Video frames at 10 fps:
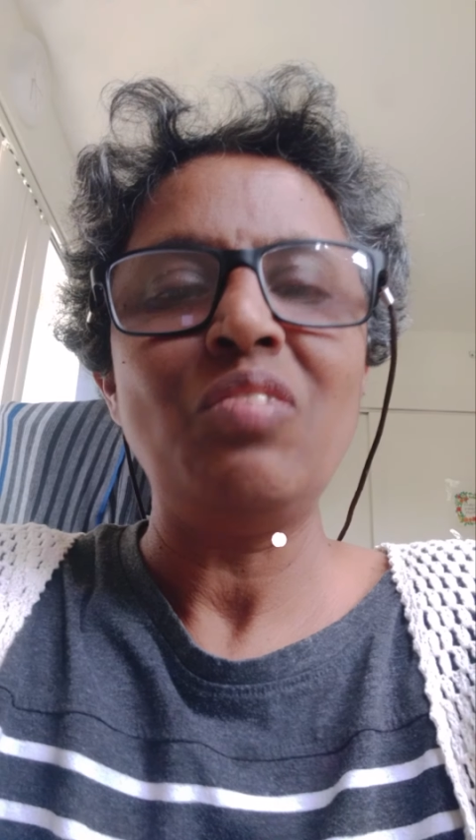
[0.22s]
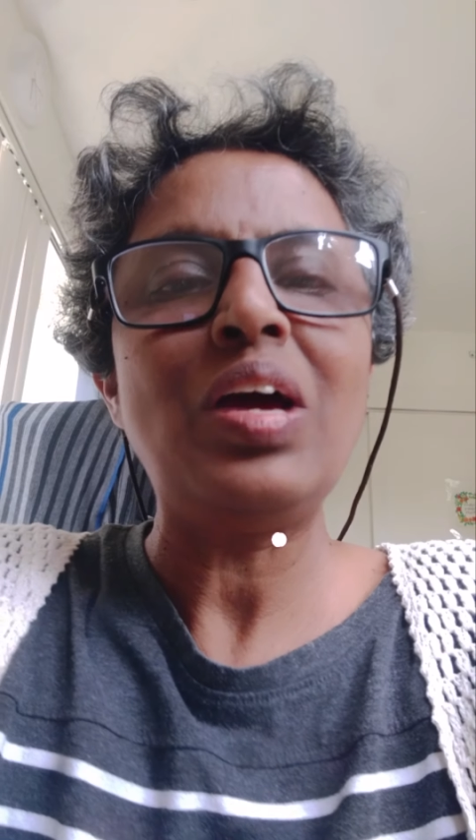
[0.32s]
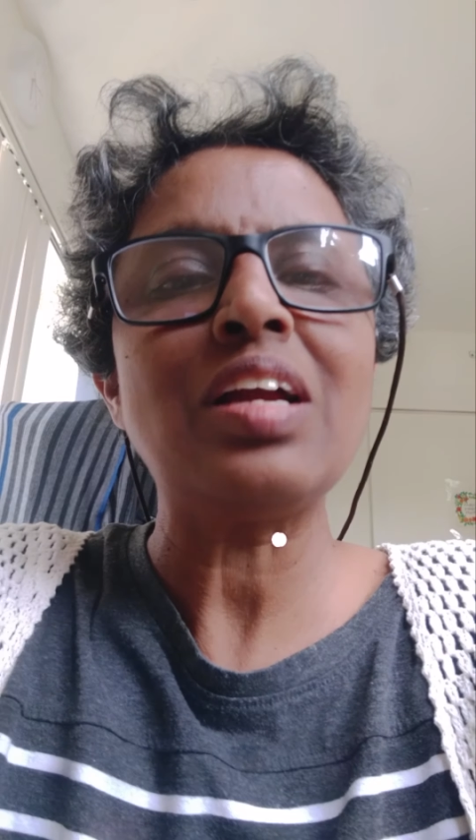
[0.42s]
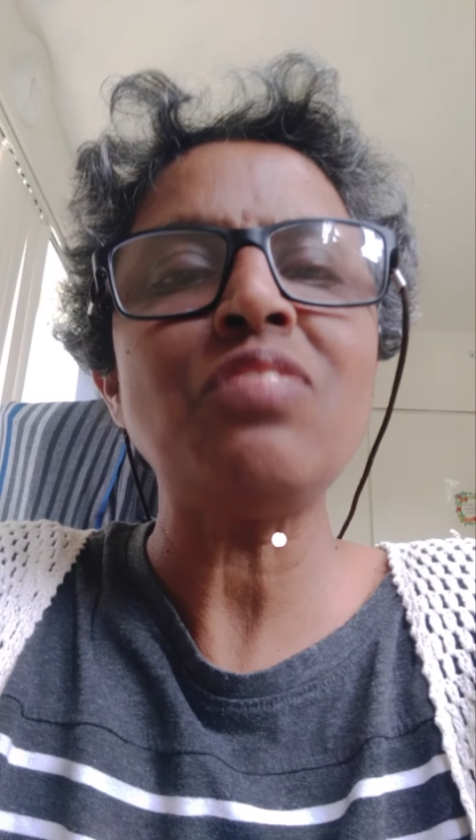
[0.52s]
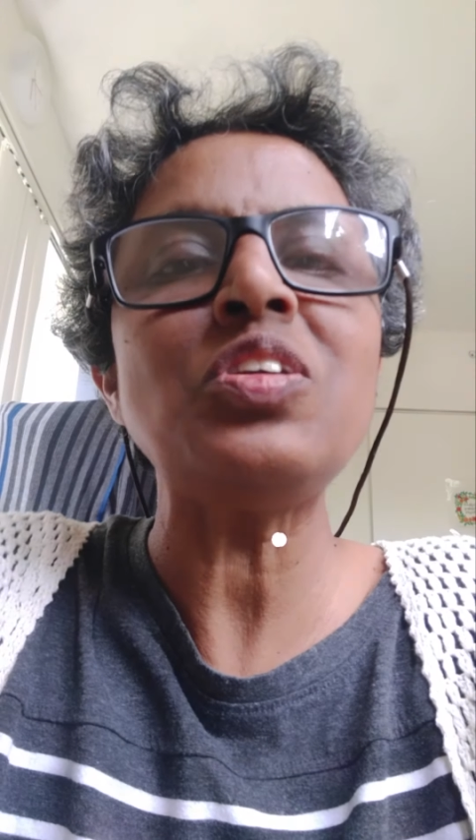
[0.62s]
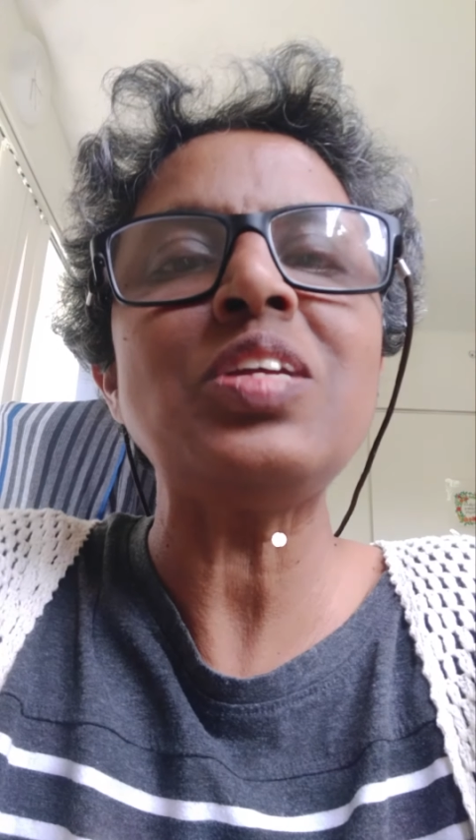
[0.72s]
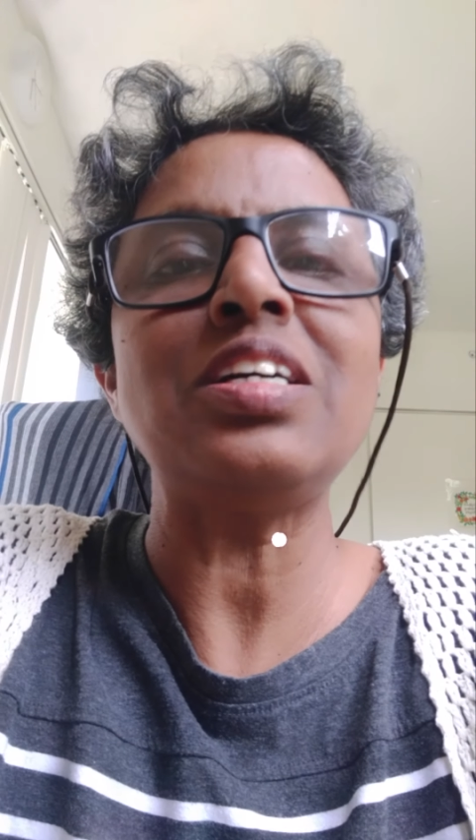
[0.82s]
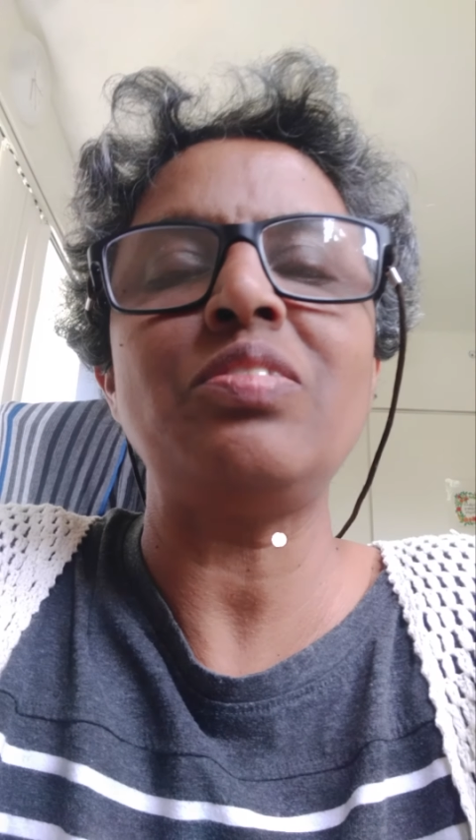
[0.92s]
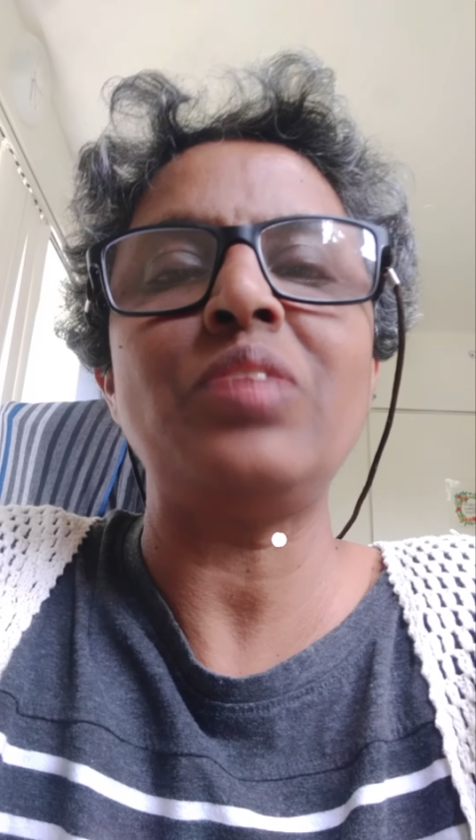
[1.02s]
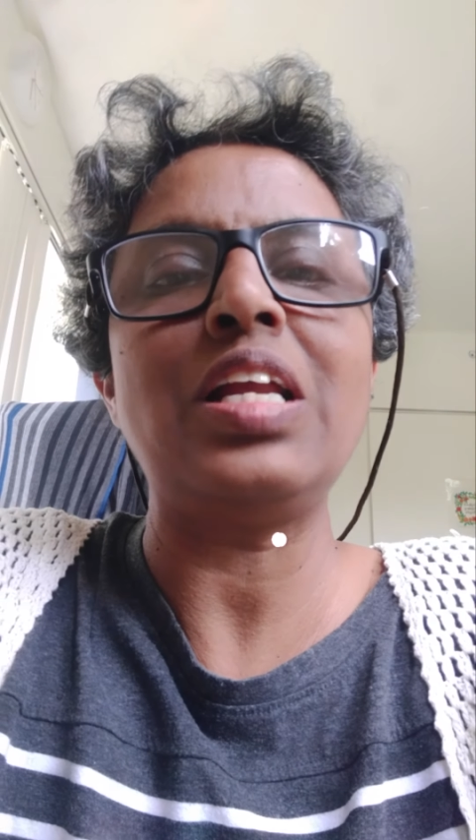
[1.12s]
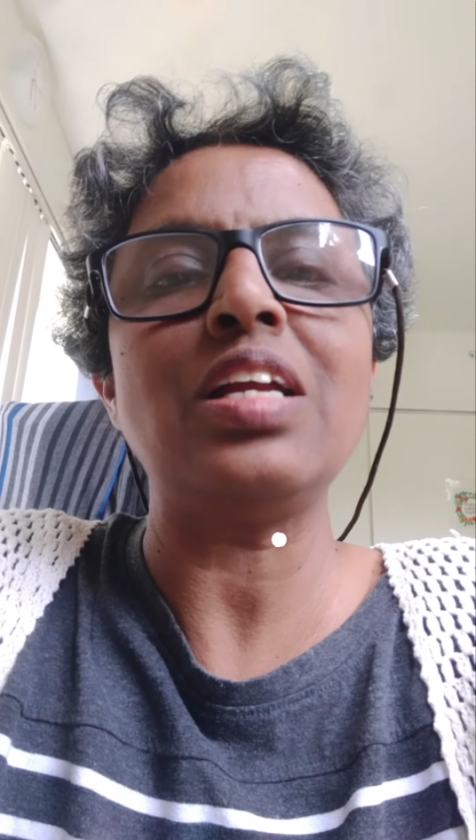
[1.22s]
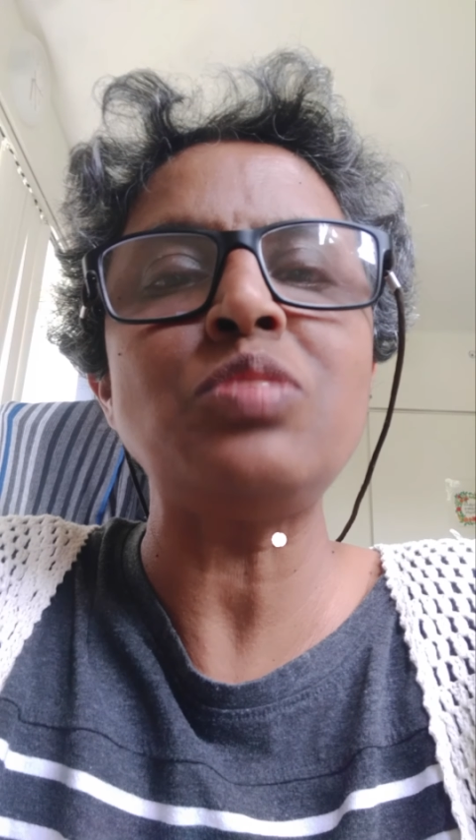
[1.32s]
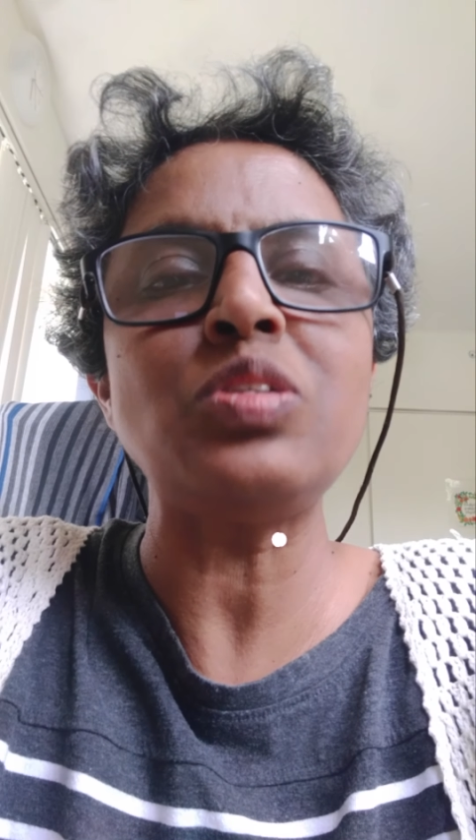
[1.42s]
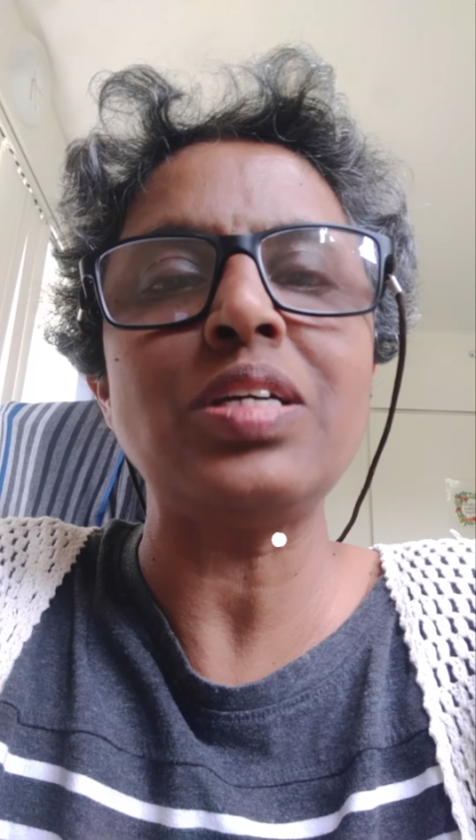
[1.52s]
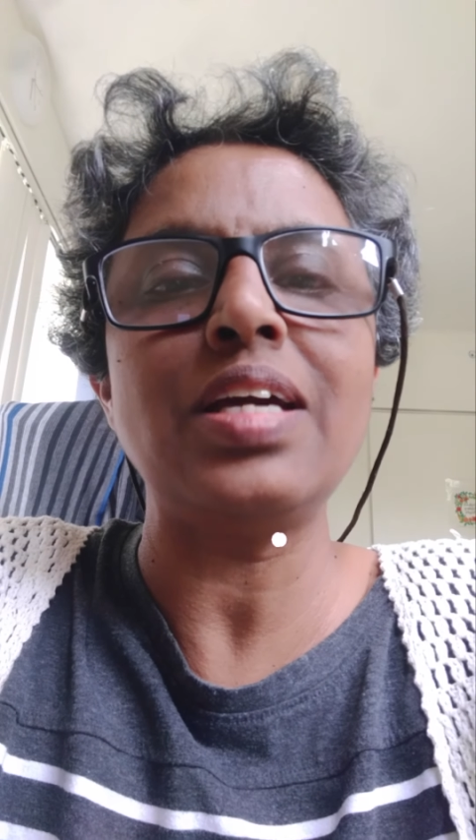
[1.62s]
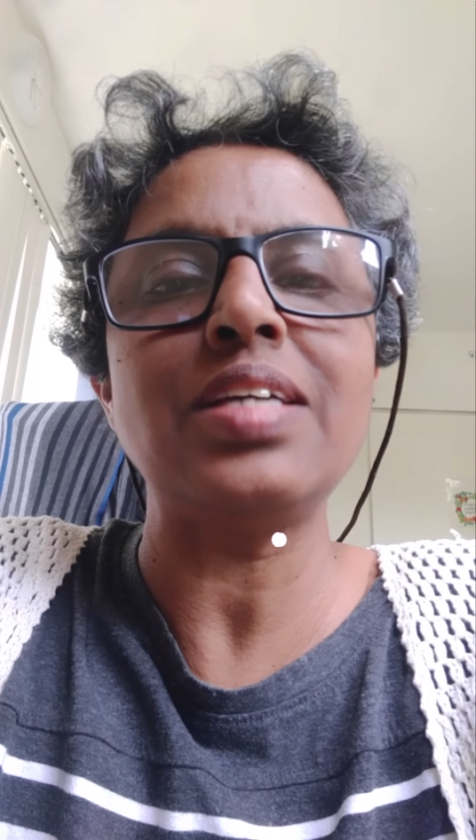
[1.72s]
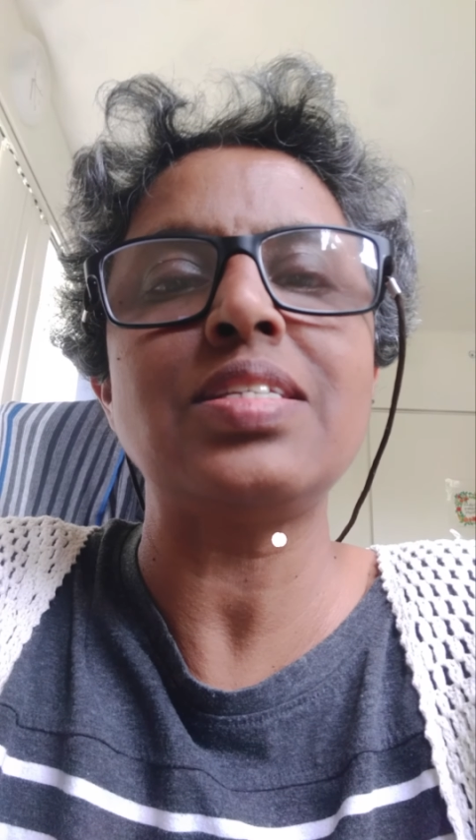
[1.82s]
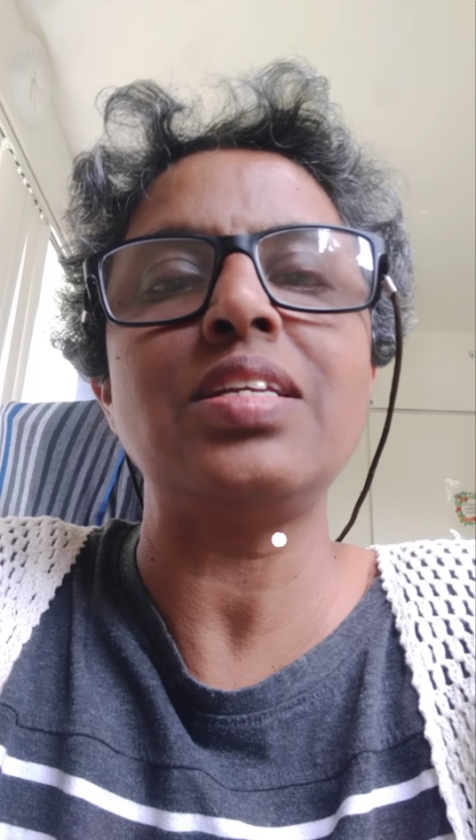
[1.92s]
Welcome to the next